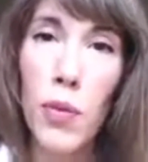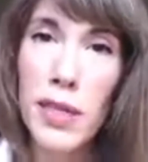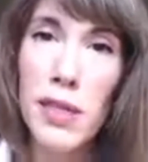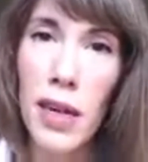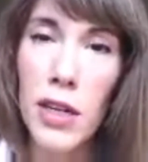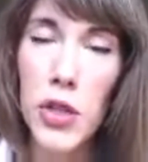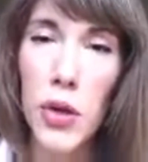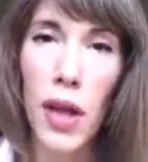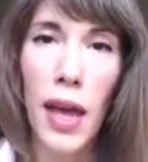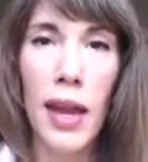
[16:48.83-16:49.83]
both
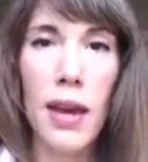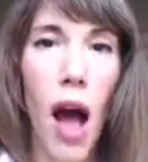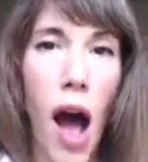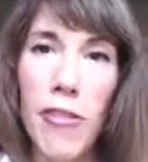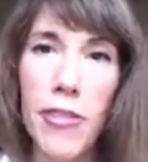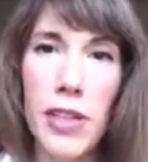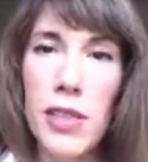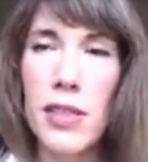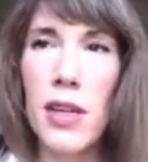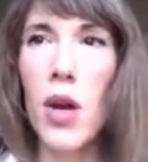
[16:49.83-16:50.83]
residential and
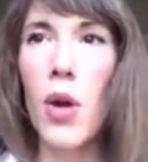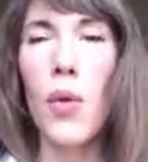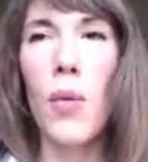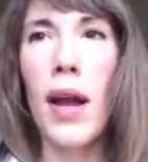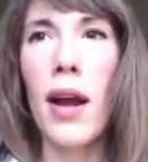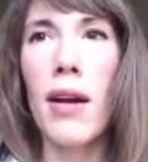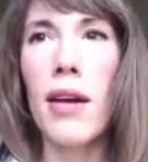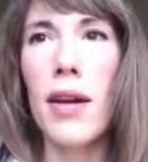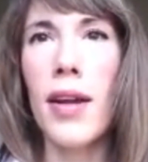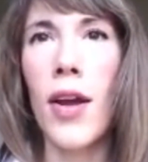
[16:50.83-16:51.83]
office,
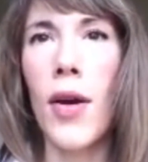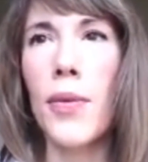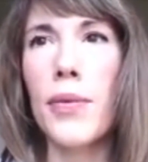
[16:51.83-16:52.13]
where